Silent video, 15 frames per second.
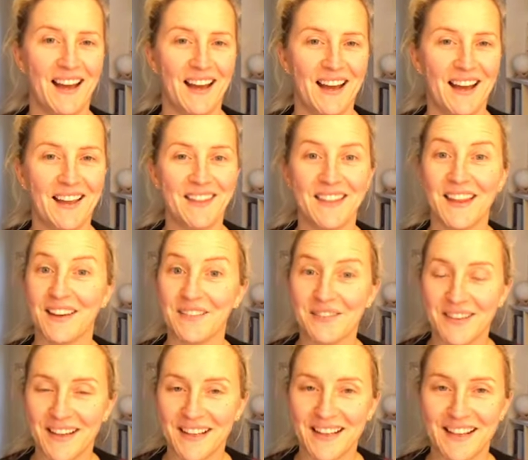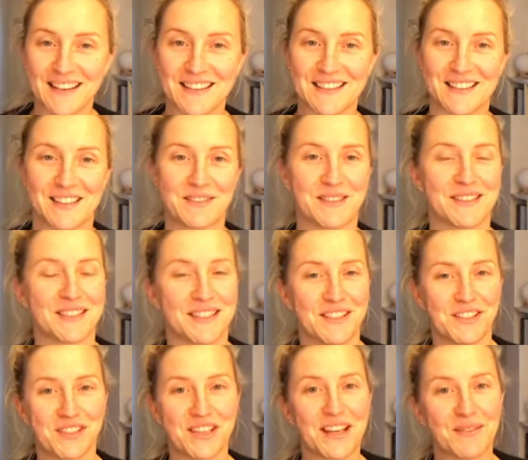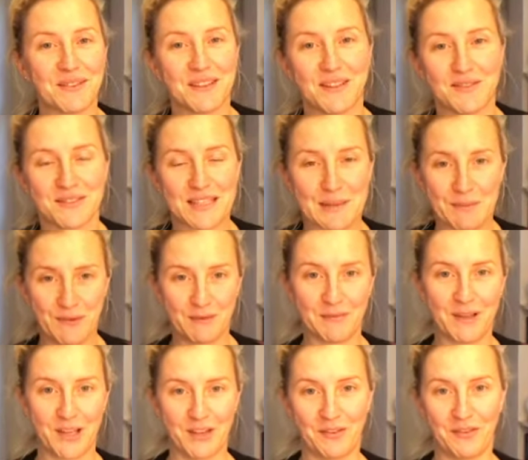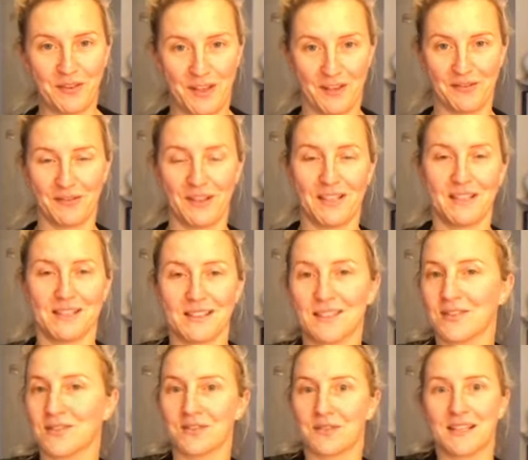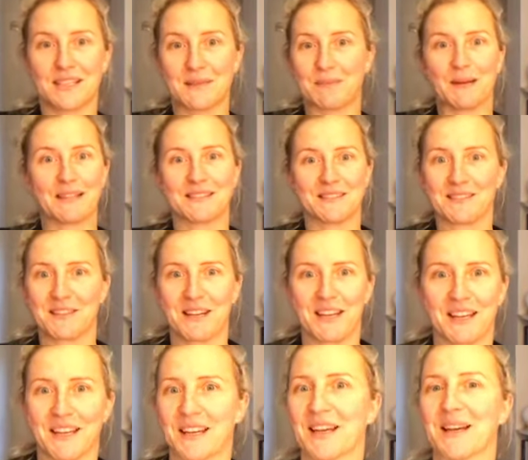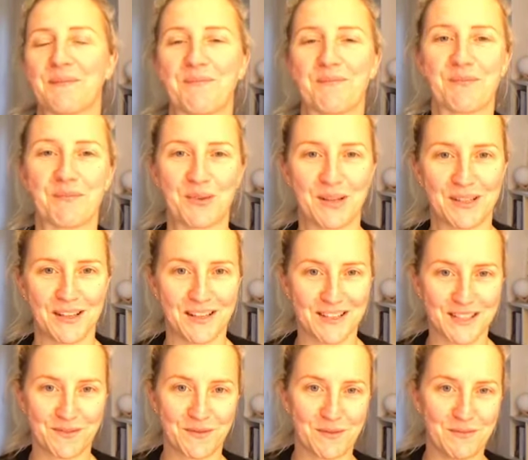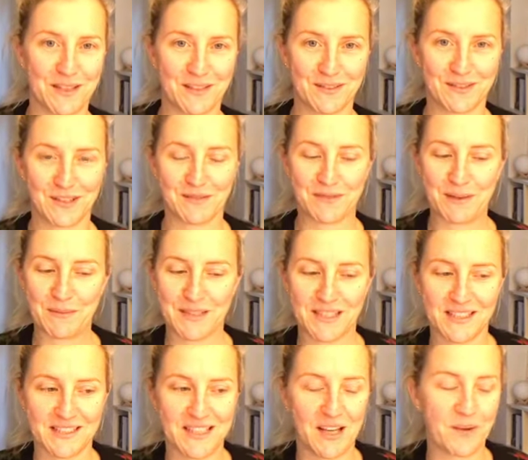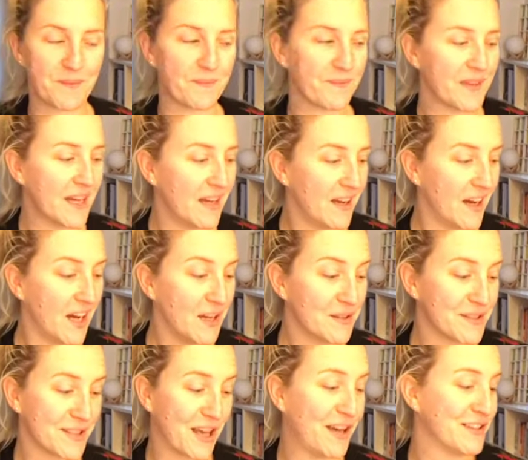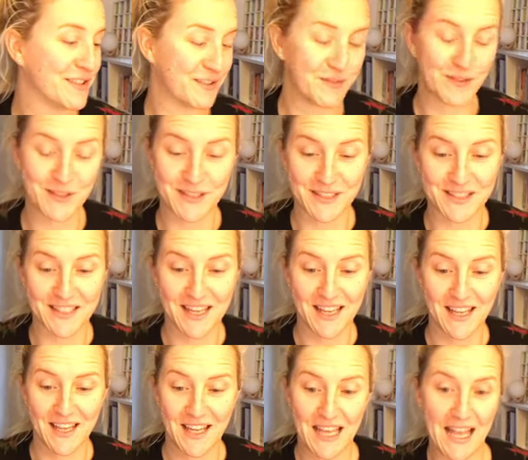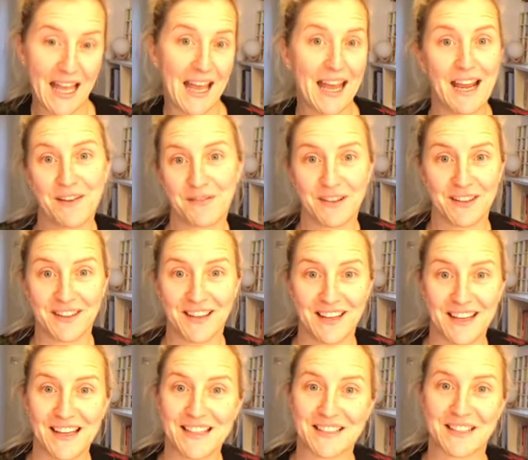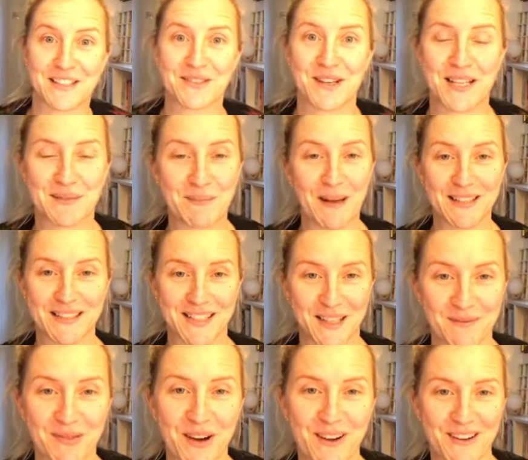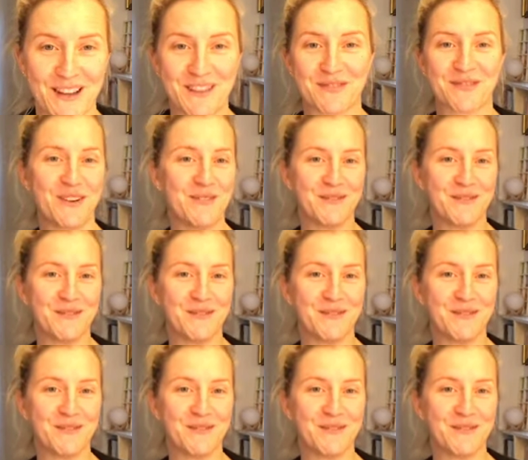And then finally I said I was going to share with you some of my favourite stress busting products from Neal's Yard Remedies. Now, I would go so far as to say everything is a stress-busting product from